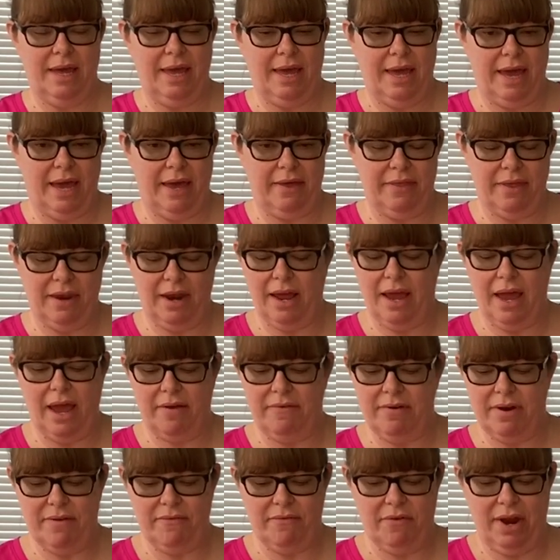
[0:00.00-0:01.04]
And then I've
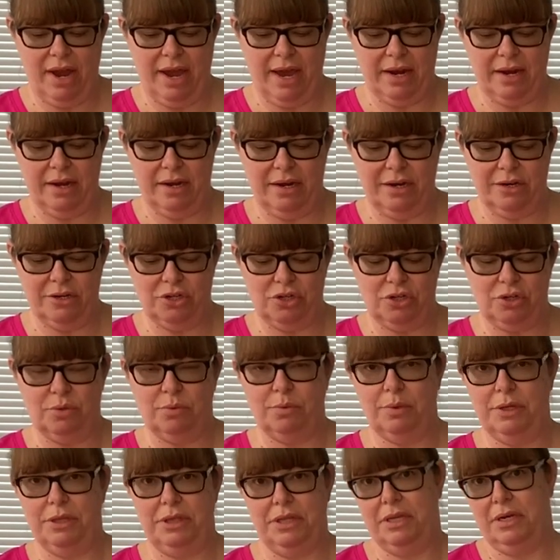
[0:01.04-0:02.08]
never had an issue
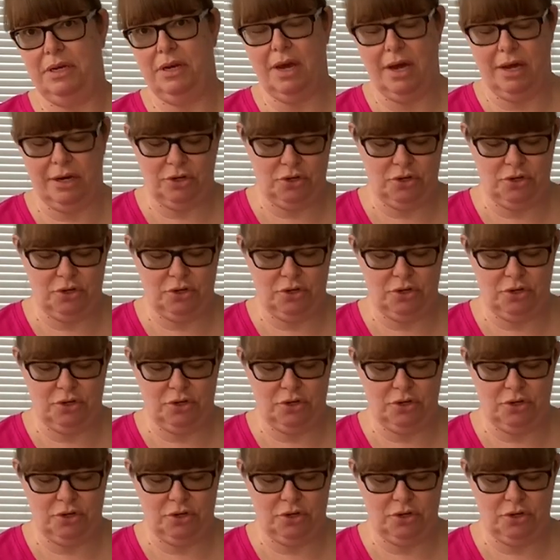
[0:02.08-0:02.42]
with it not